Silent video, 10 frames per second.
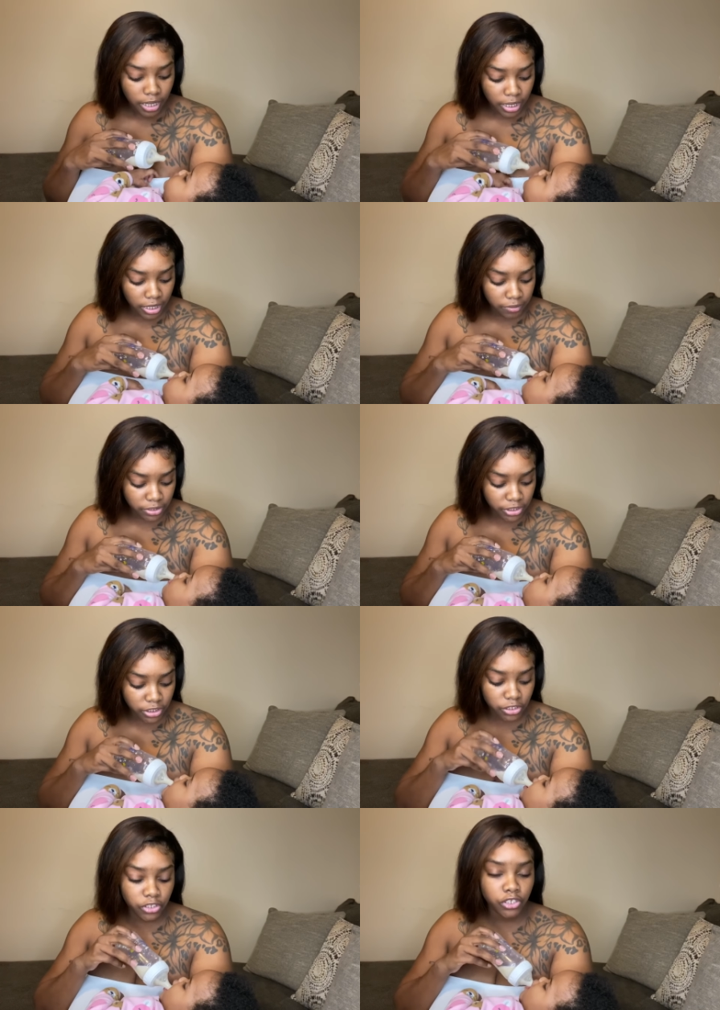It was
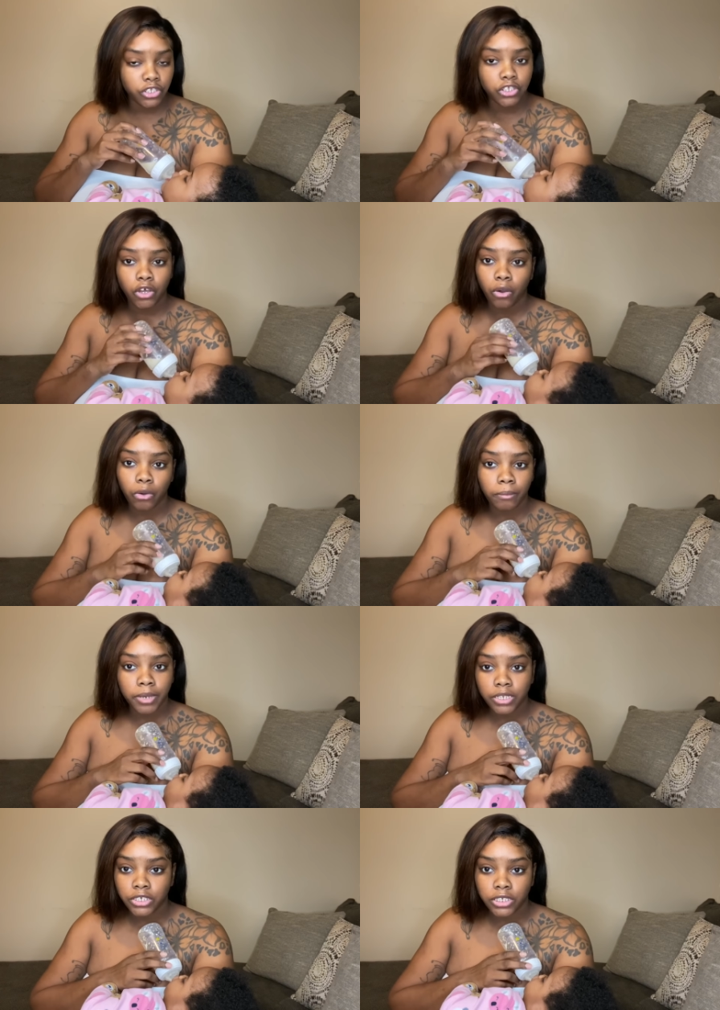just so
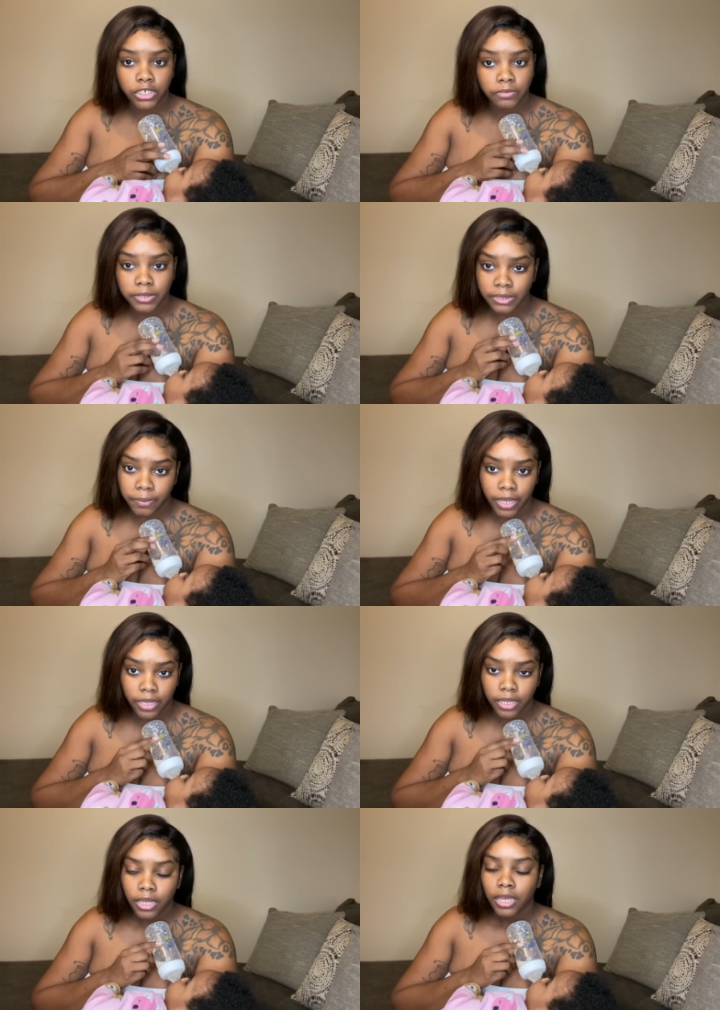much
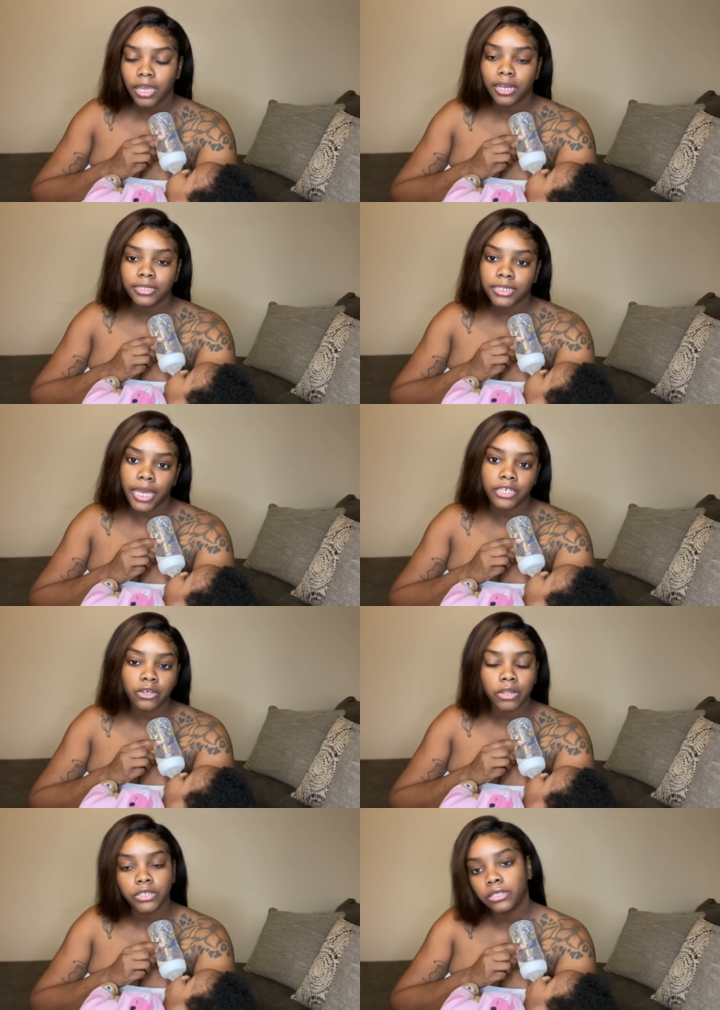disrespect. And it's like, it's
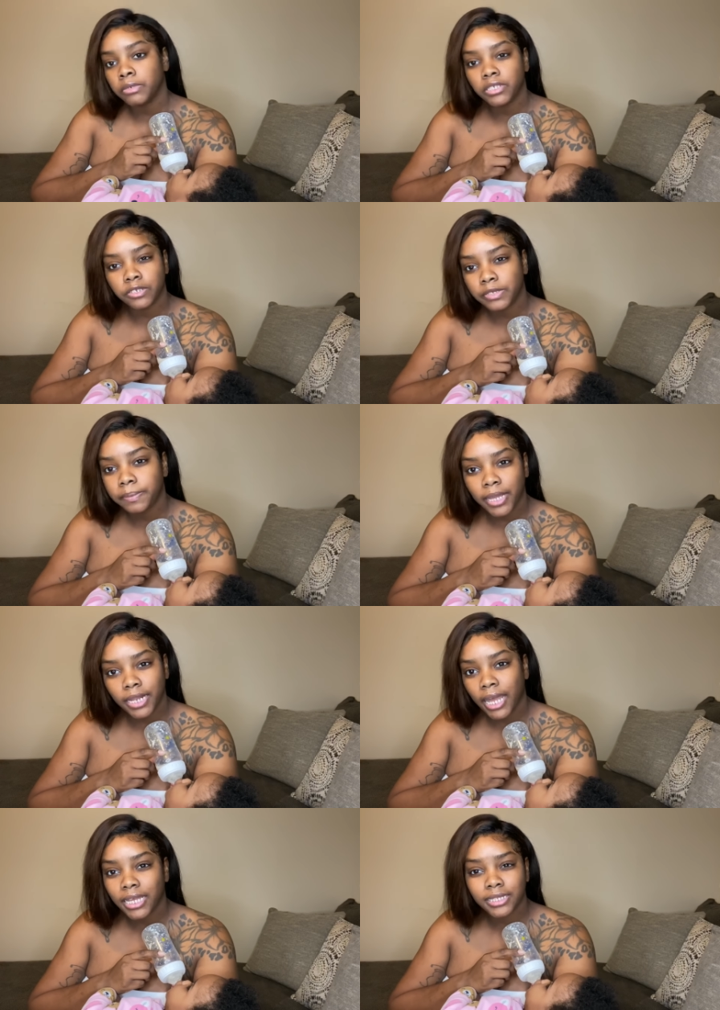only so much disrespect that
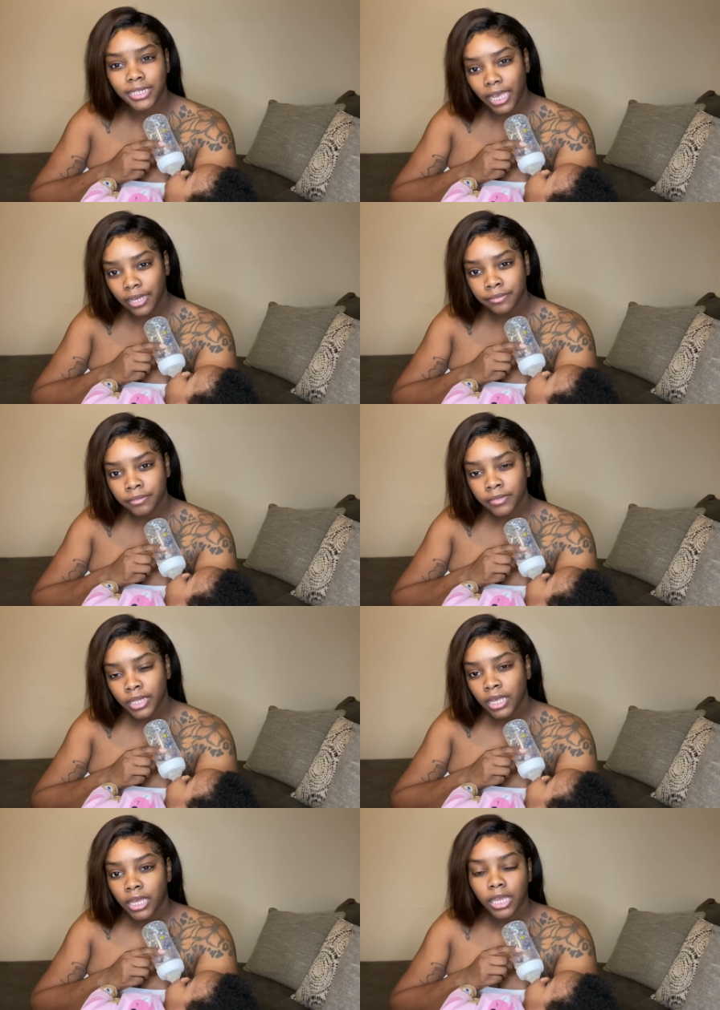I can take.
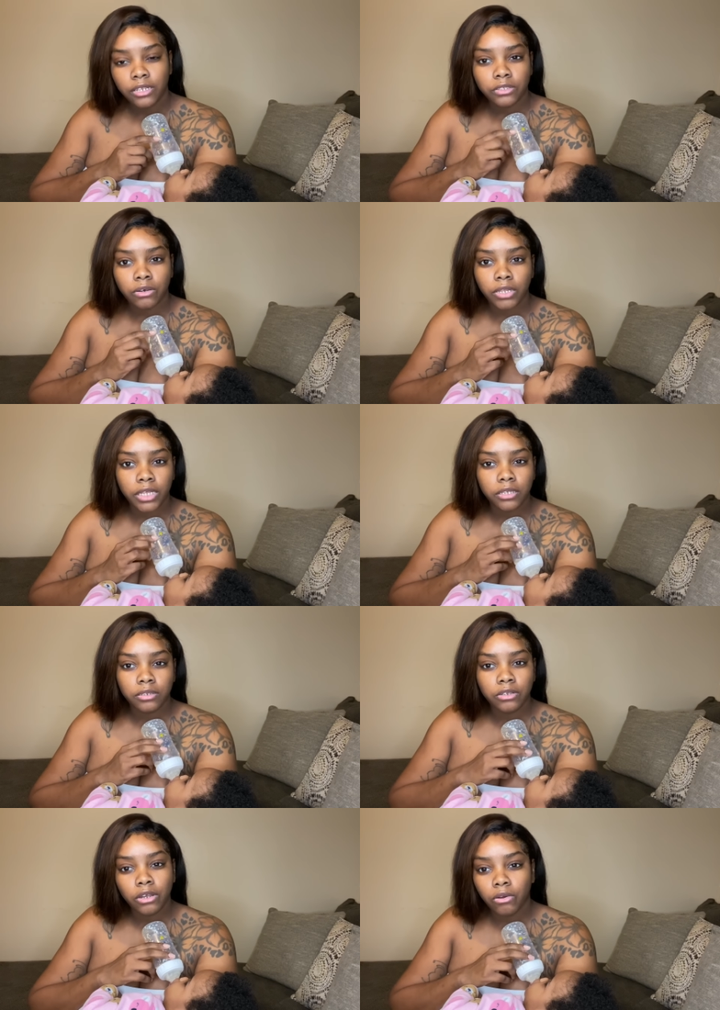And it's only,
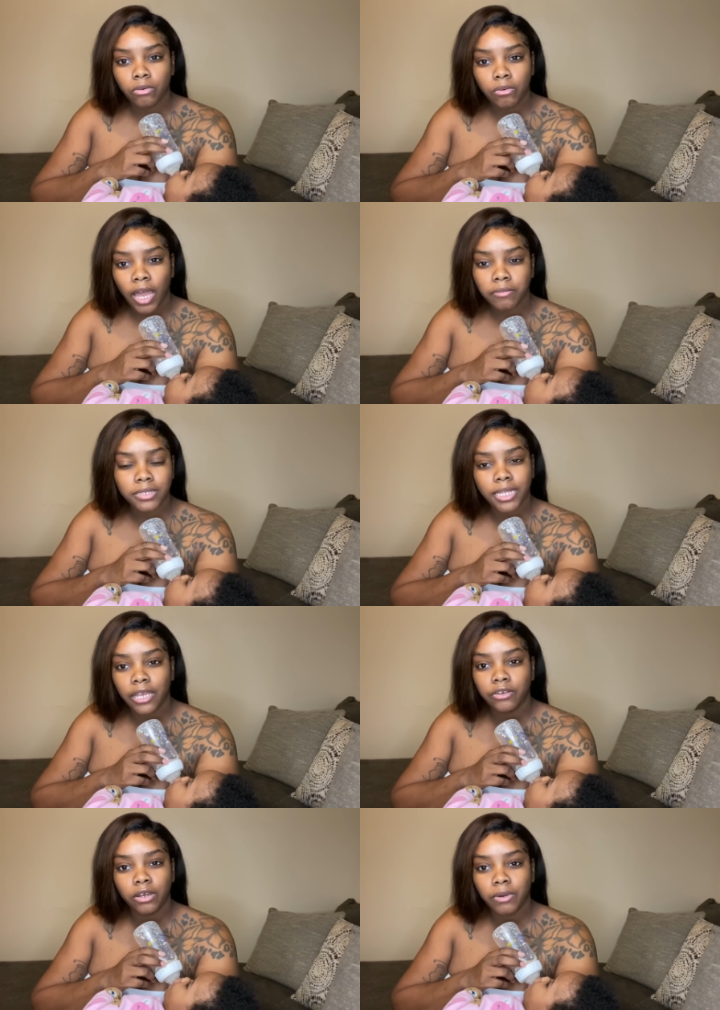you know, I was like,
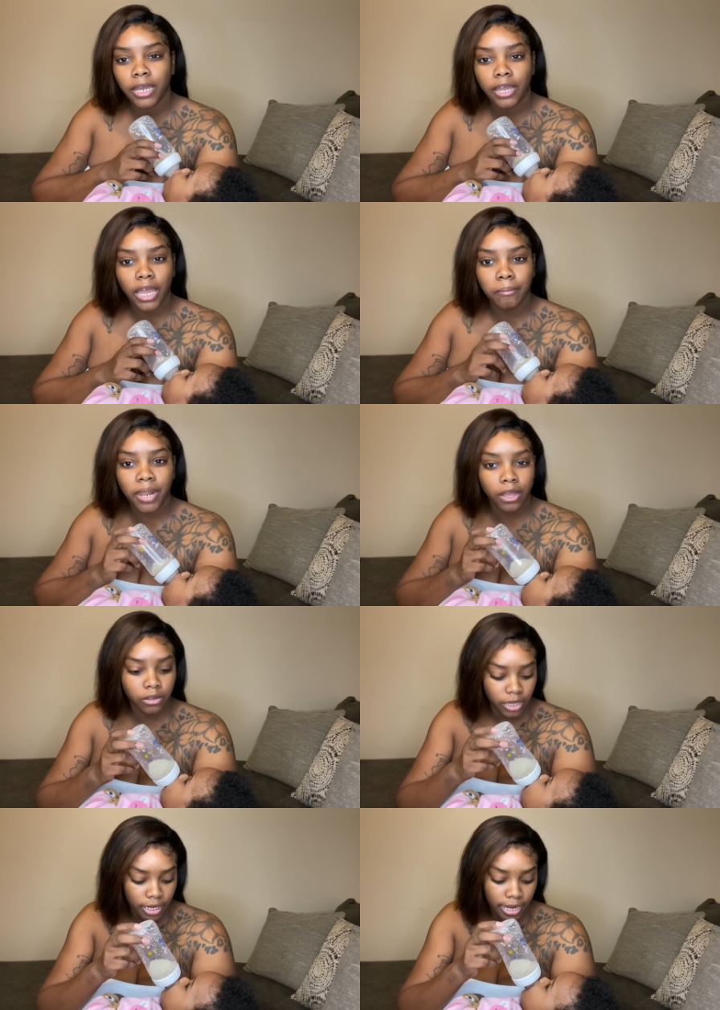you know what? I'm not
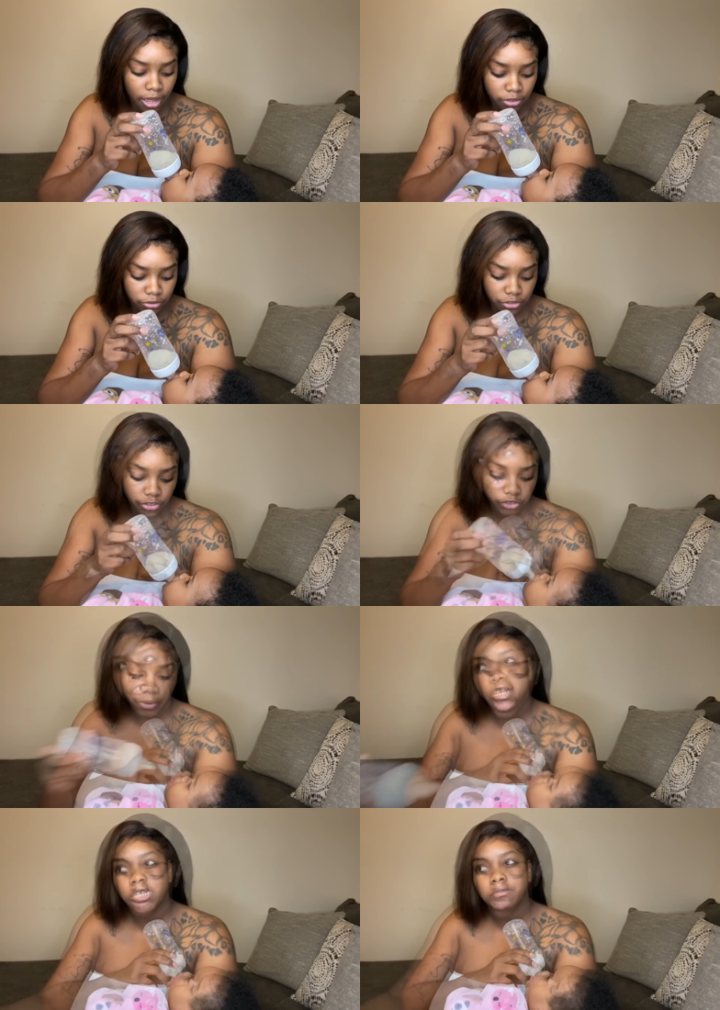going to allow you to
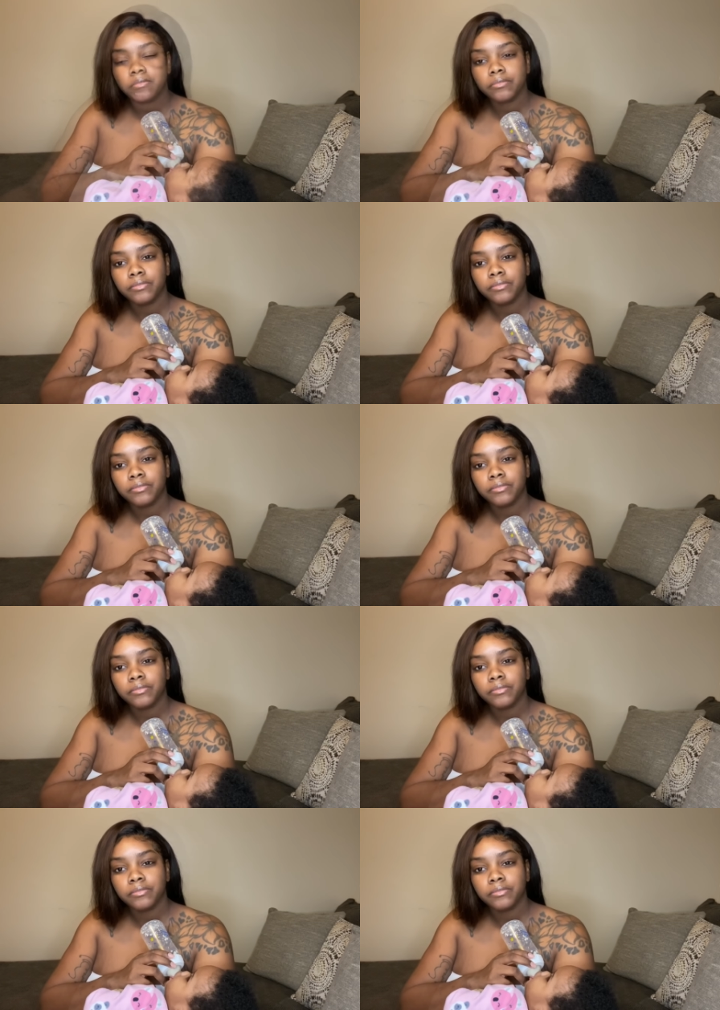try me.